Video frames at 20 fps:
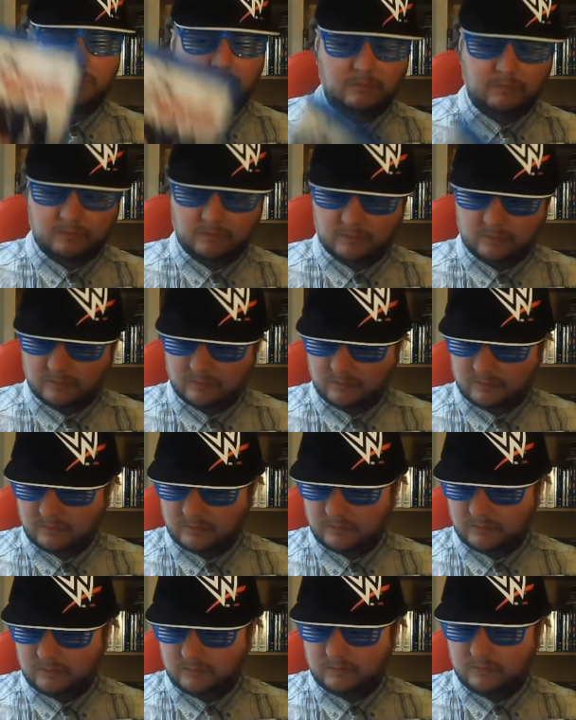
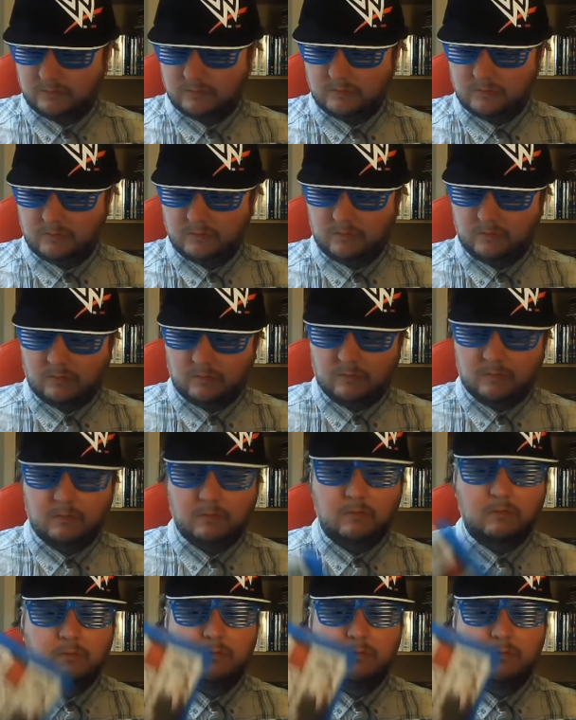Nobody speaks.